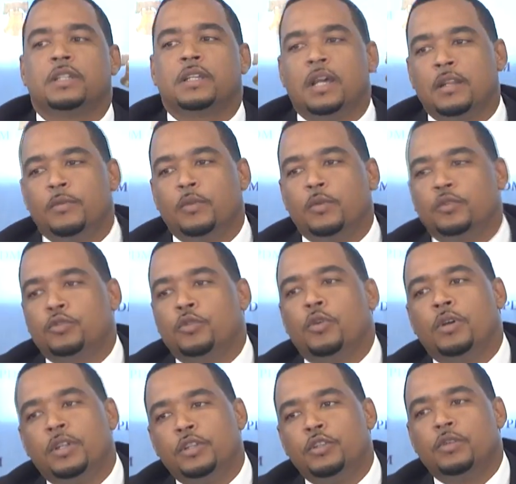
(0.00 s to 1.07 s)
The PDM
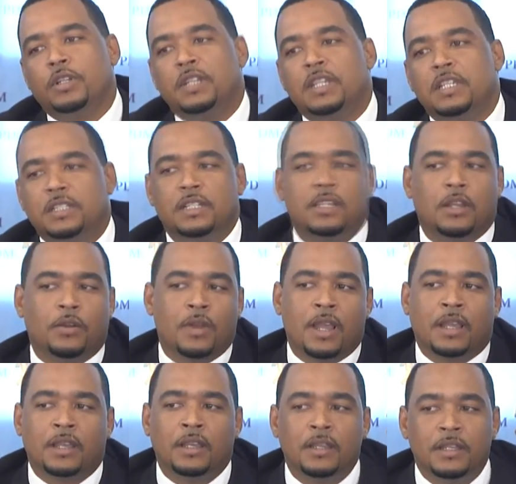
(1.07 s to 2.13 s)
went on to state that they
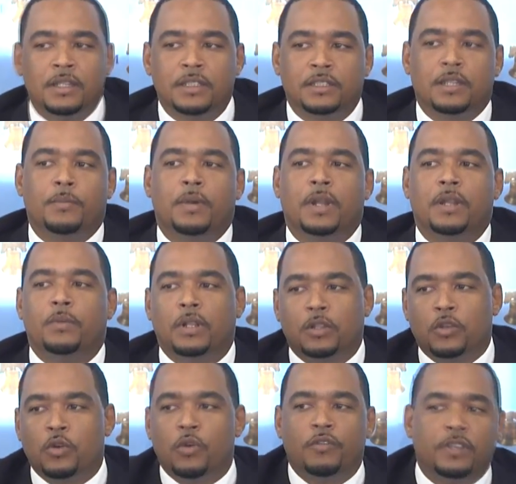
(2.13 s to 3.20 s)
did get an agreement
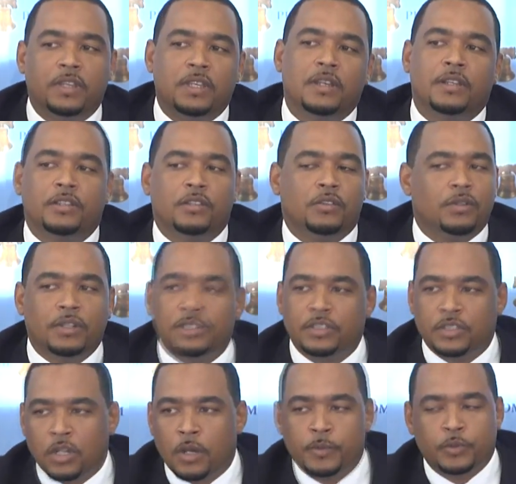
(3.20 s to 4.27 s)
and commitment from all